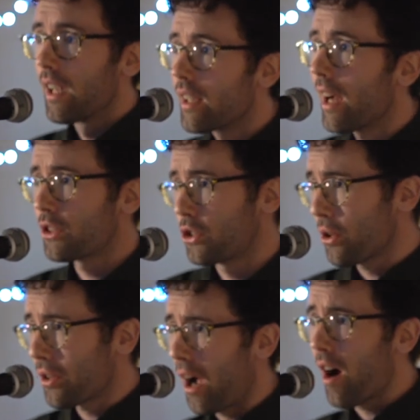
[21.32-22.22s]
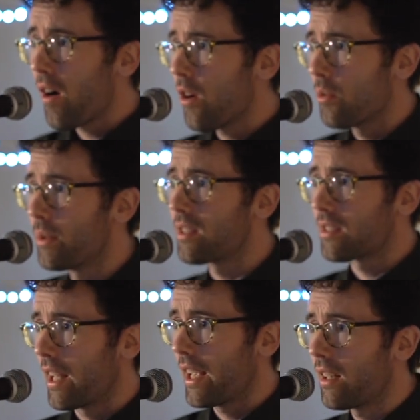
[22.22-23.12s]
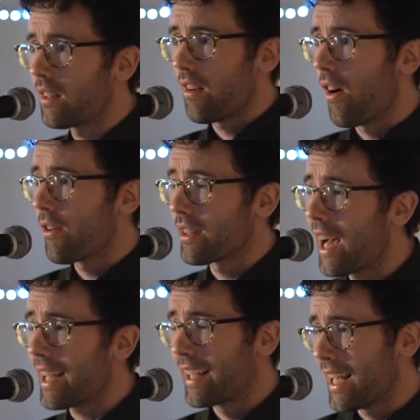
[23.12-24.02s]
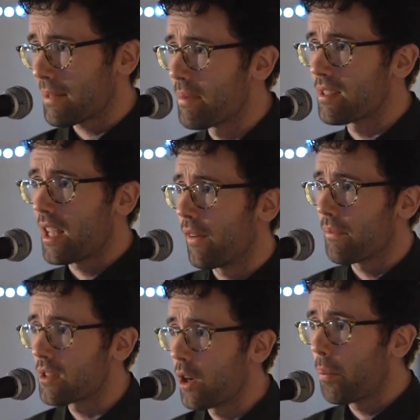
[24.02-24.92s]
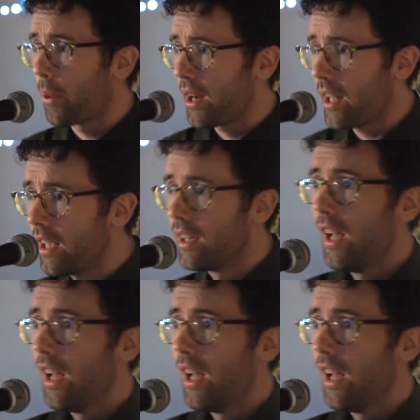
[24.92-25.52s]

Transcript: Got chuck on with Saint Laurent. I gotta kiss myself, I'm so pretty.